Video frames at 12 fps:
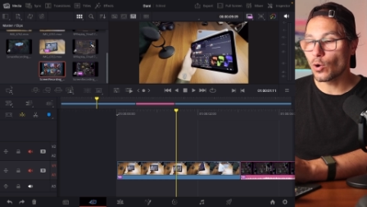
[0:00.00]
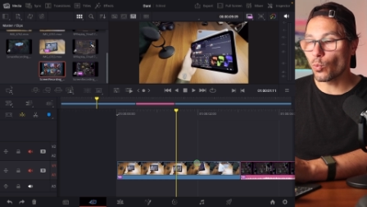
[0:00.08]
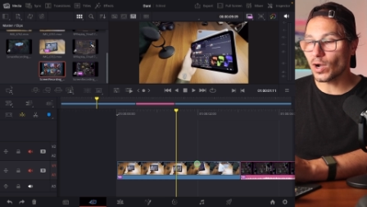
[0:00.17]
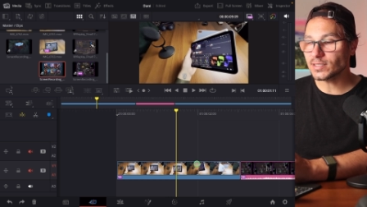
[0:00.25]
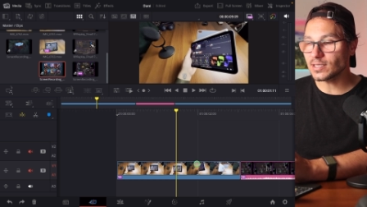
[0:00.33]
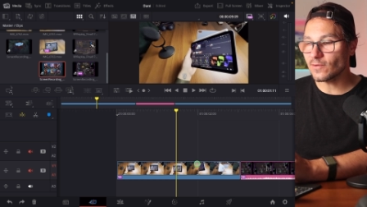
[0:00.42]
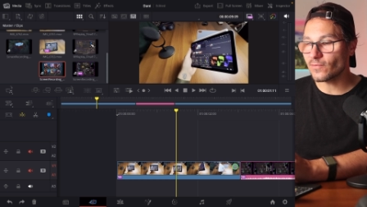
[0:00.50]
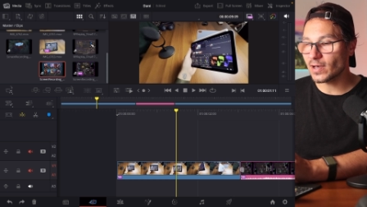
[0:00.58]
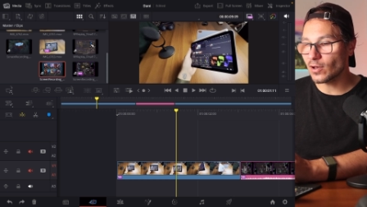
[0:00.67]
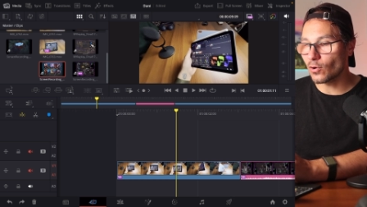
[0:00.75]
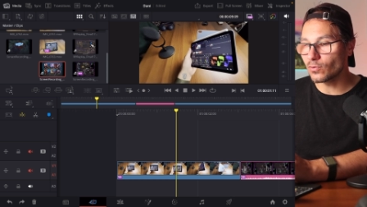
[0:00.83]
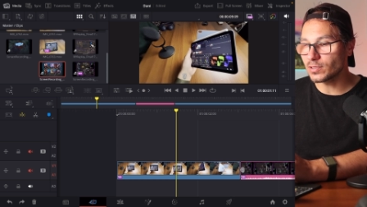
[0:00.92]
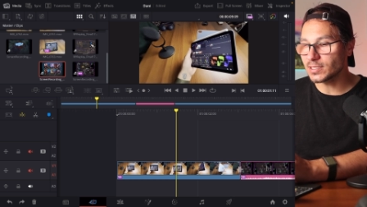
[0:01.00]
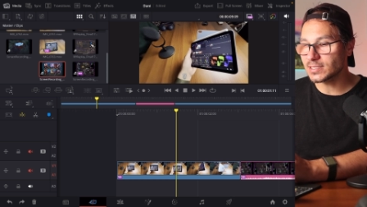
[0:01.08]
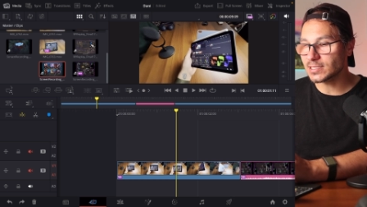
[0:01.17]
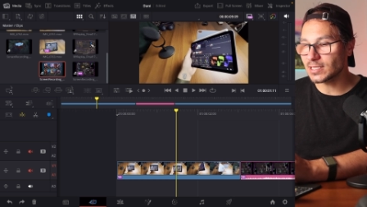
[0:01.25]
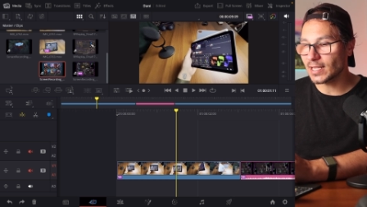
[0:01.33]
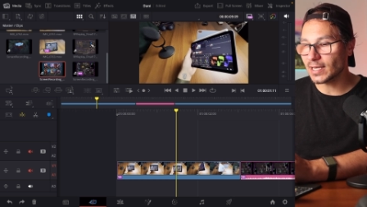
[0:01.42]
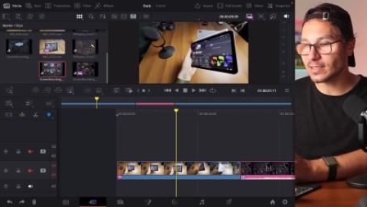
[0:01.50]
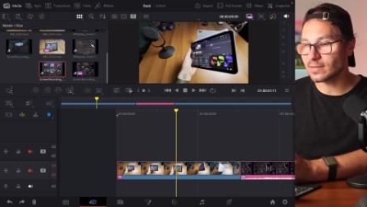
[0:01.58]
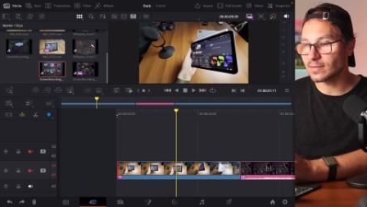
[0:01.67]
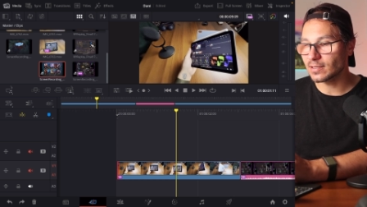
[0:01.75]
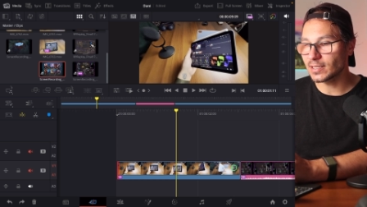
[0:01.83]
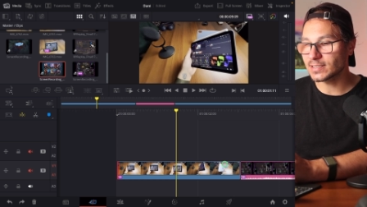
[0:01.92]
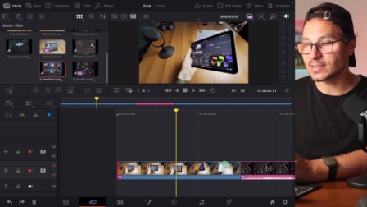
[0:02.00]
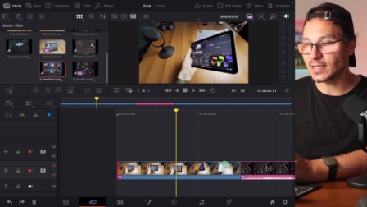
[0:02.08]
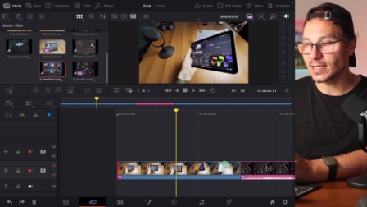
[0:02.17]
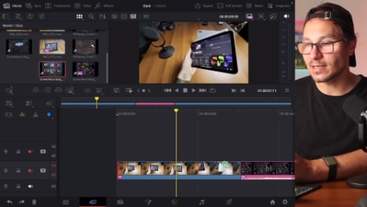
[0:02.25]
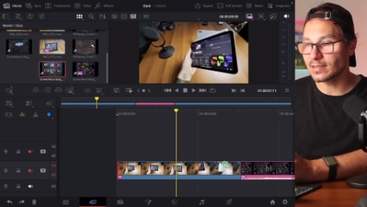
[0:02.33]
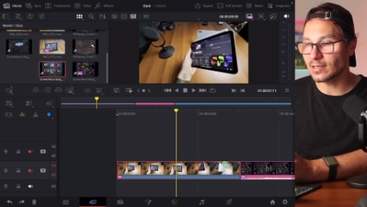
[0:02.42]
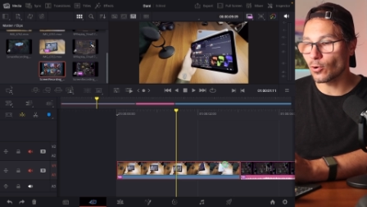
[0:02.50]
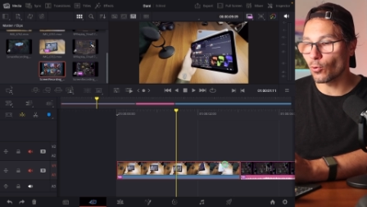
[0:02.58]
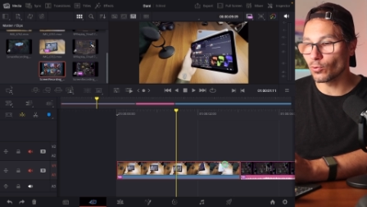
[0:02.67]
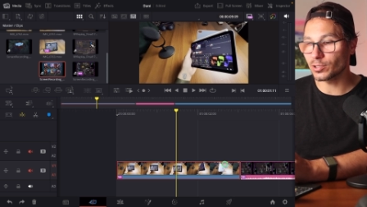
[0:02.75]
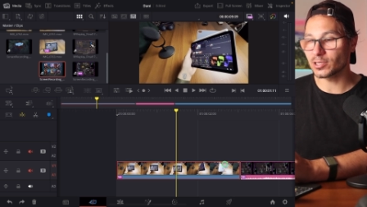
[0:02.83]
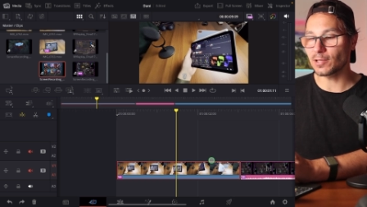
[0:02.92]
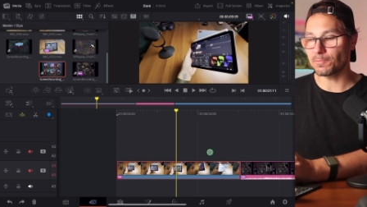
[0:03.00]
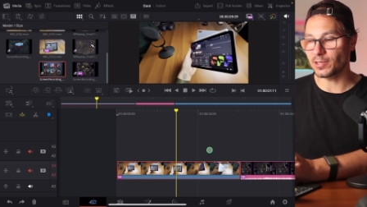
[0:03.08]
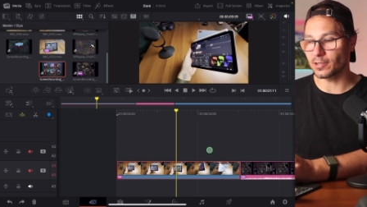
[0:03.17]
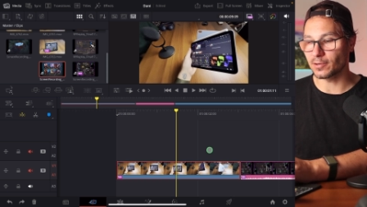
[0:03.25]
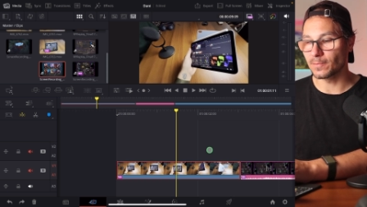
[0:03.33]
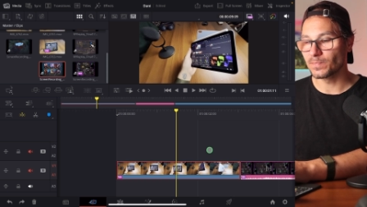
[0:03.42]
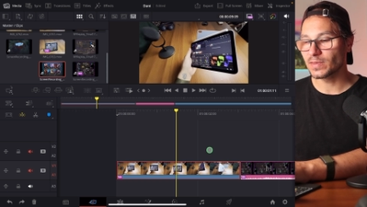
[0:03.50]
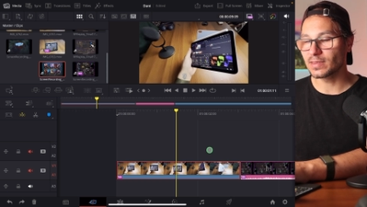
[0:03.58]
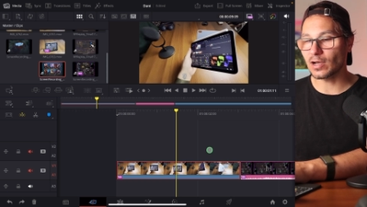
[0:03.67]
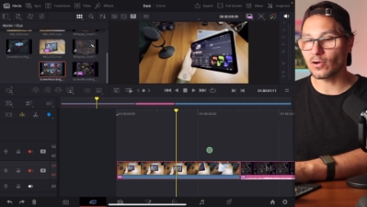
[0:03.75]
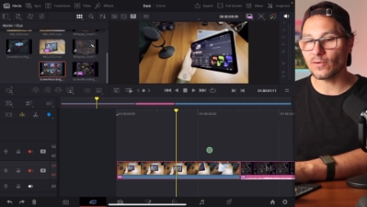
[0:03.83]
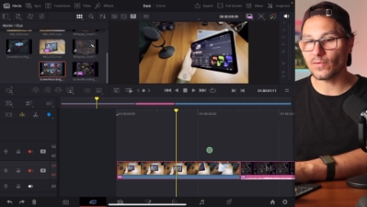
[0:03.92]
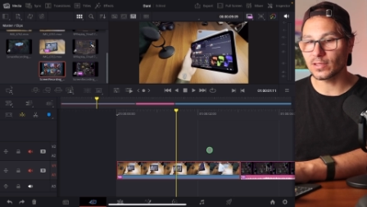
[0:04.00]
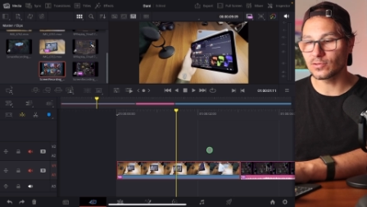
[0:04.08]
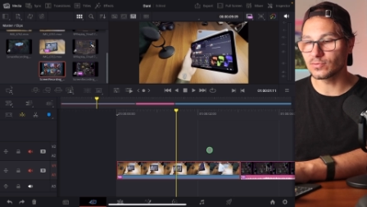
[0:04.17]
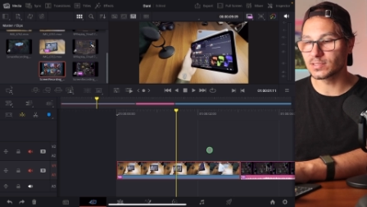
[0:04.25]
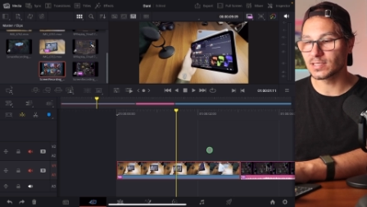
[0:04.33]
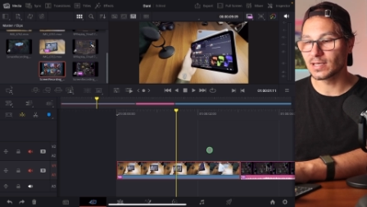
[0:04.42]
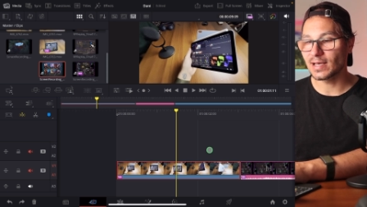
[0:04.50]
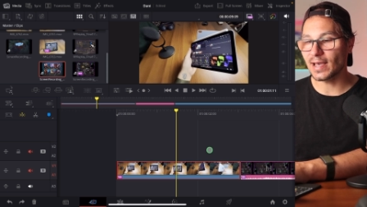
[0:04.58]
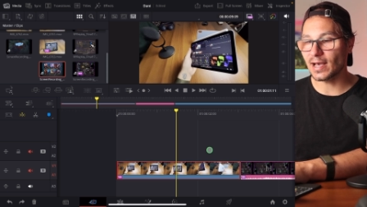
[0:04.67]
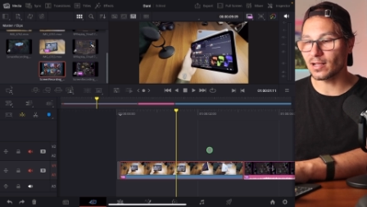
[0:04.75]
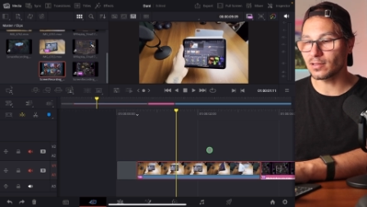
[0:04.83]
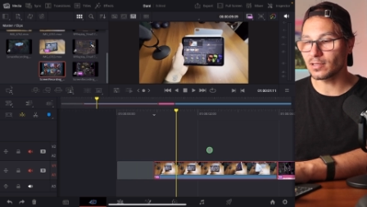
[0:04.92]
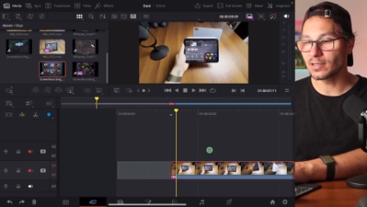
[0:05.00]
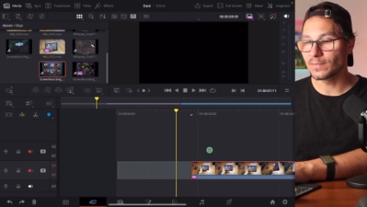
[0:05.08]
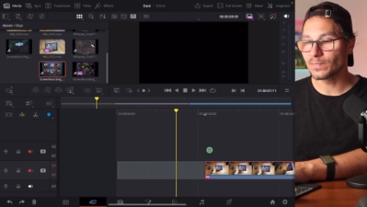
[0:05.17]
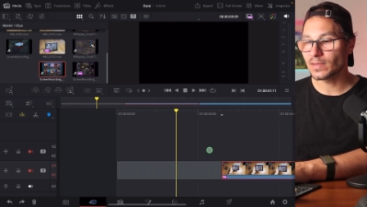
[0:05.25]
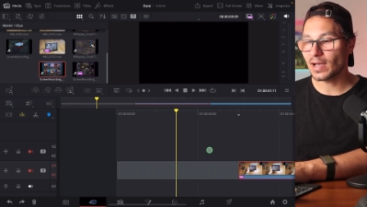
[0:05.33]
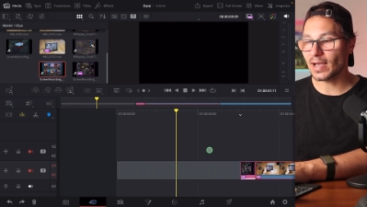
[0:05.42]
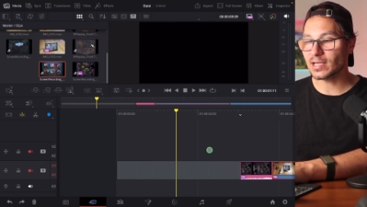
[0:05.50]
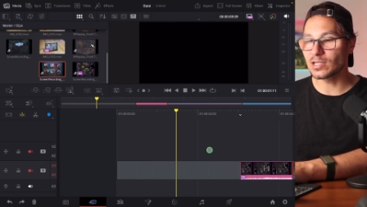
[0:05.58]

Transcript: What if I only select, let's say, the whole clip here? Now if I use L, I